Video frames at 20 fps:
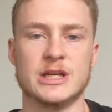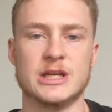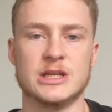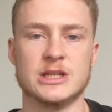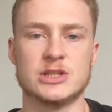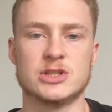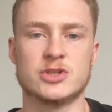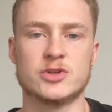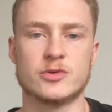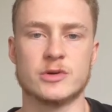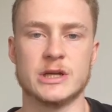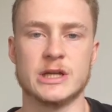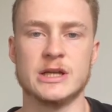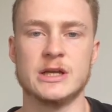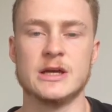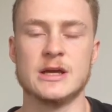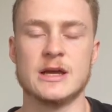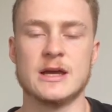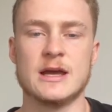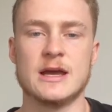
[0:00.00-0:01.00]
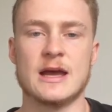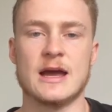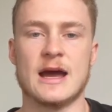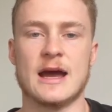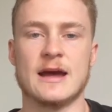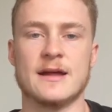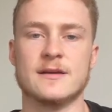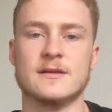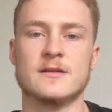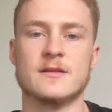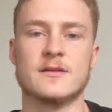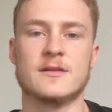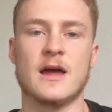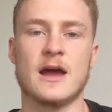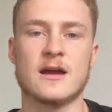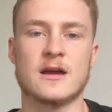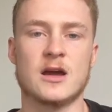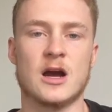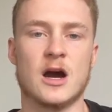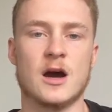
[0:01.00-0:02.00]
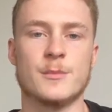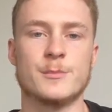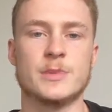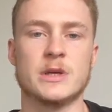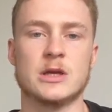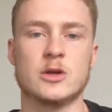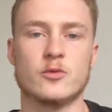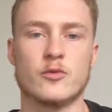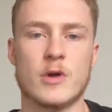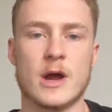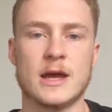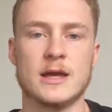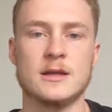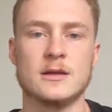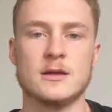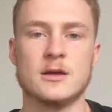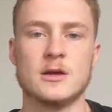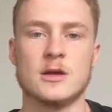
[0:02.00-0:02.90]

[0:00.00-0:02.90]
history, and that can't be great.